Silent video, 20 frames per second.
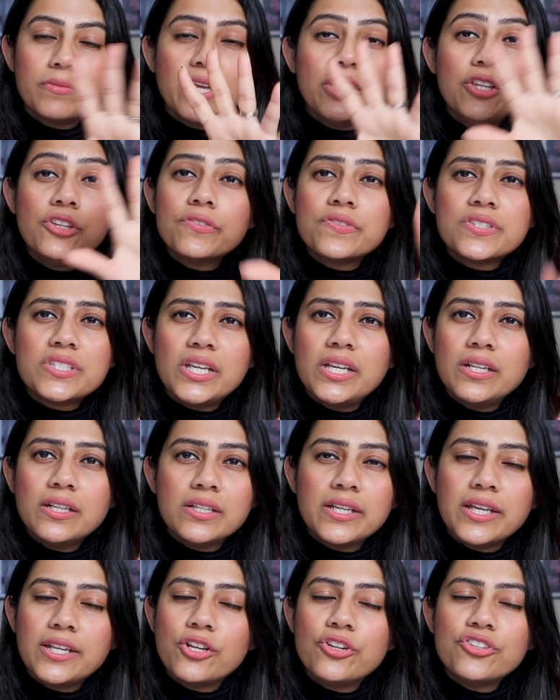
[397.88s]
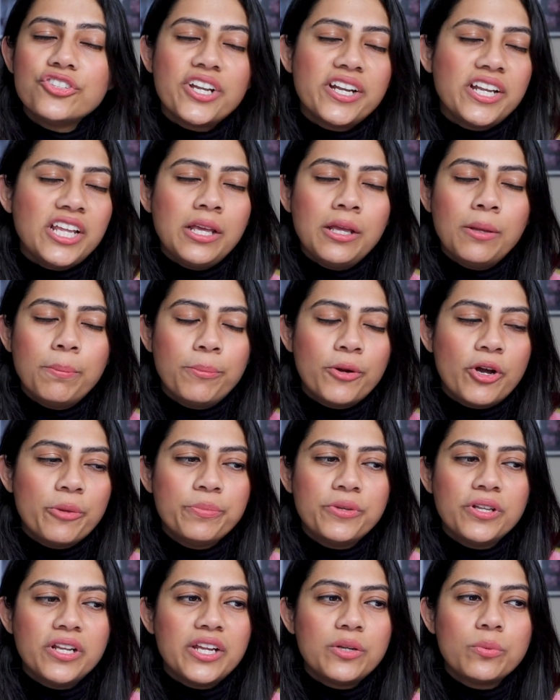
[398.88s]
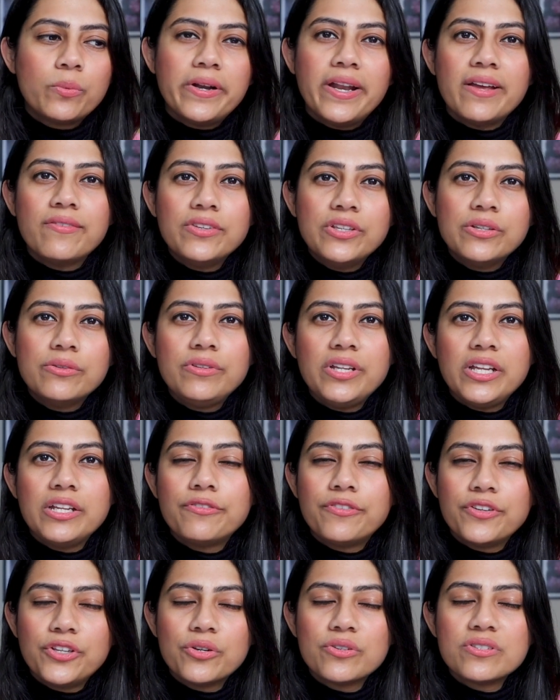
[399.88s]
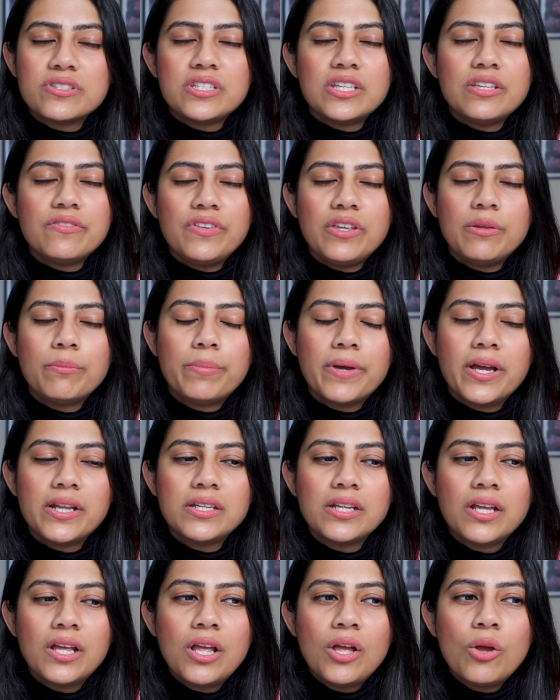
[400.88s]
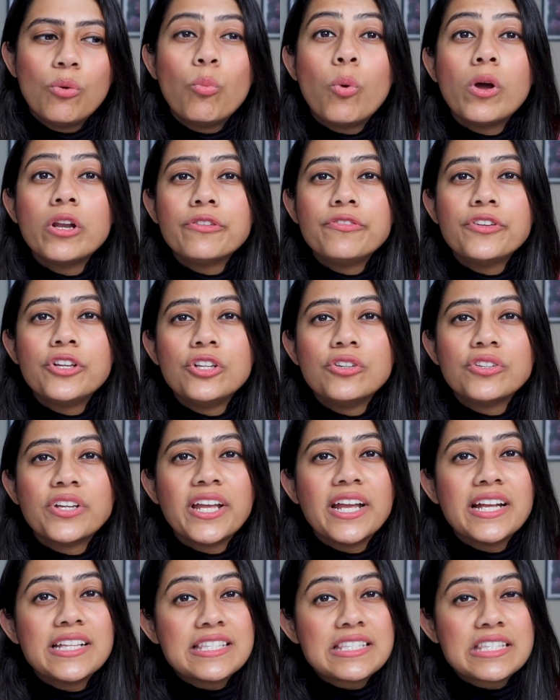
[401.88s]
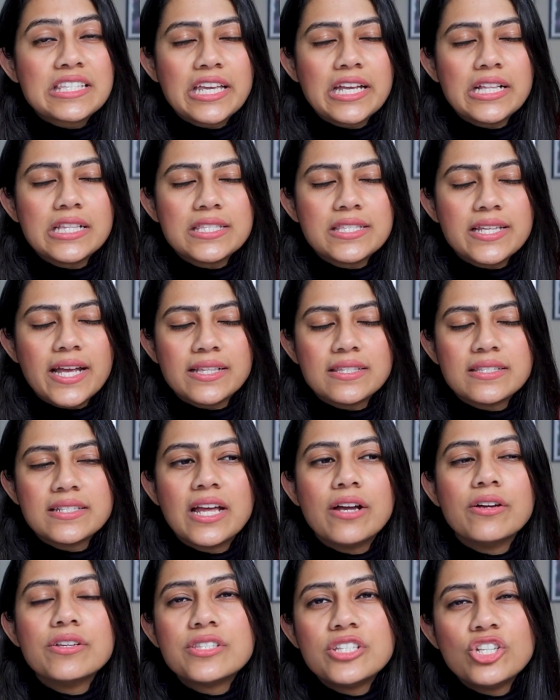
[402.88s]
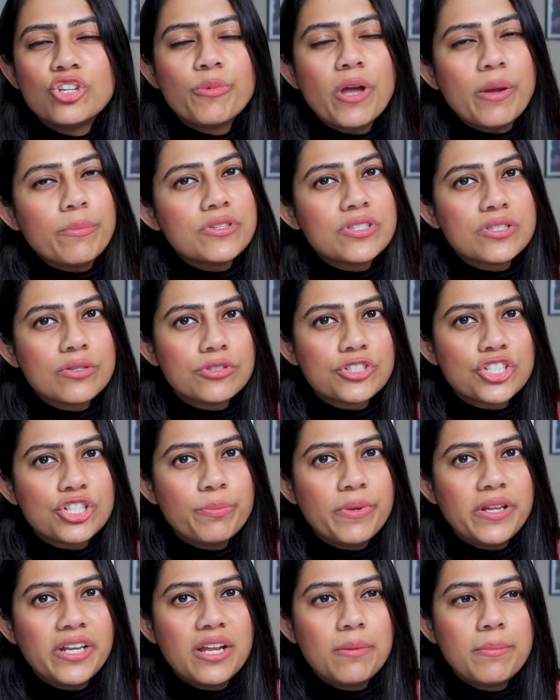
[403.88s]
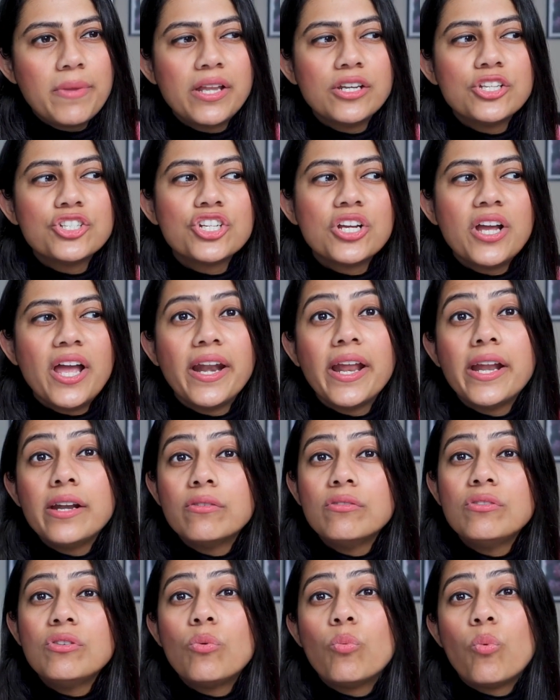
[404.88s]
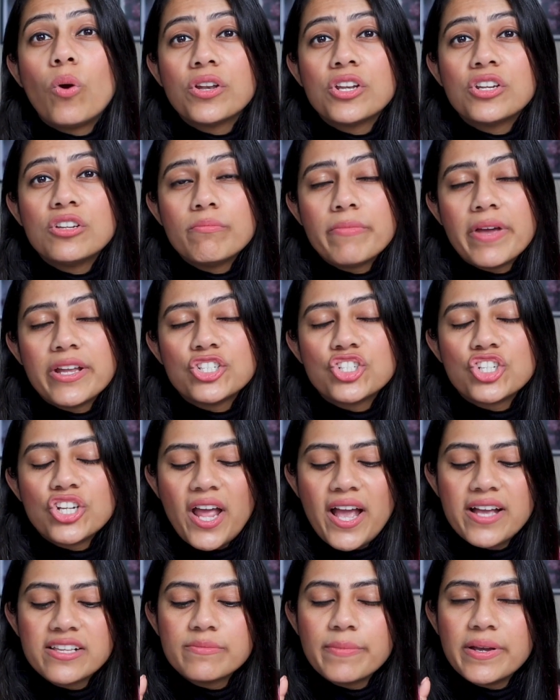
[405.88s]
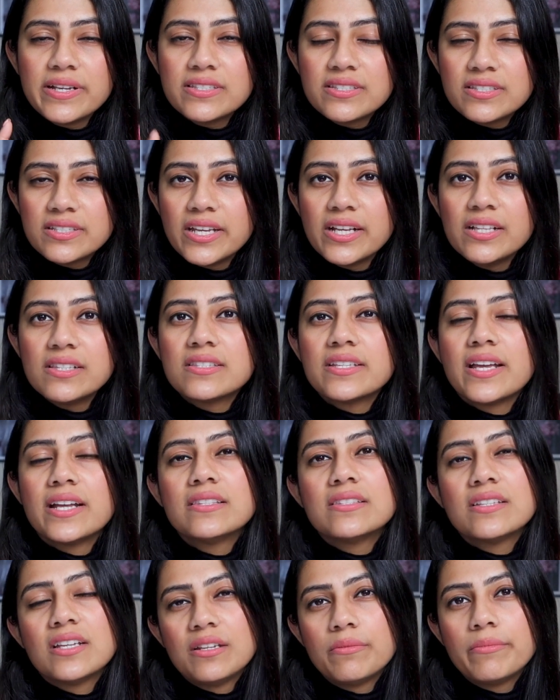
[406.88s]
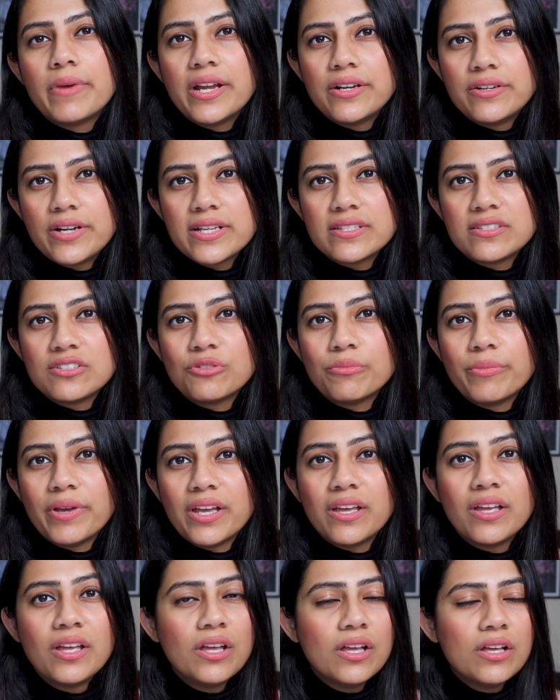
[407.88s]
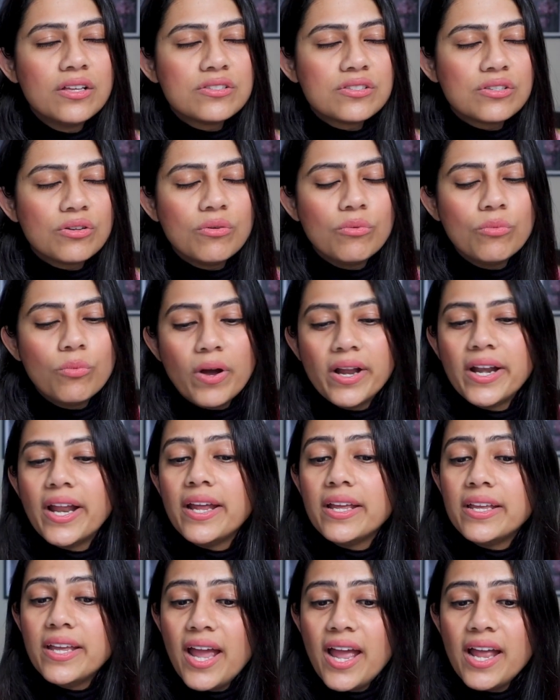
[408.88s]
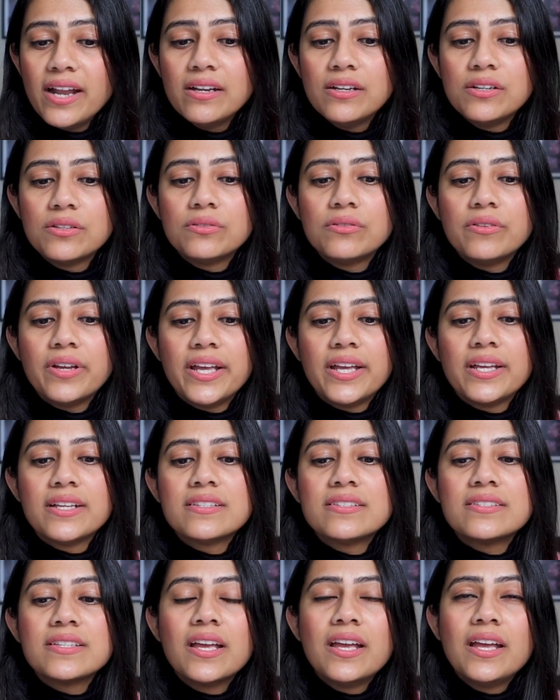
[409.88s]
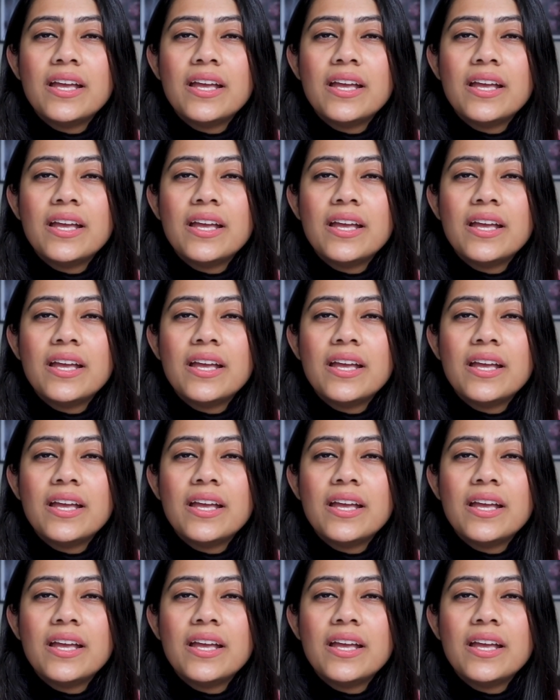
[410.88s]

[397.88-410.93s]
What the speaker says: Now, you've seen it can already populate whatever you need for your CV, but what if you're looking at skill sets? Now, assume I'm a social media manager and I don't know what to mention as my skill sets in my resume. So what I can do is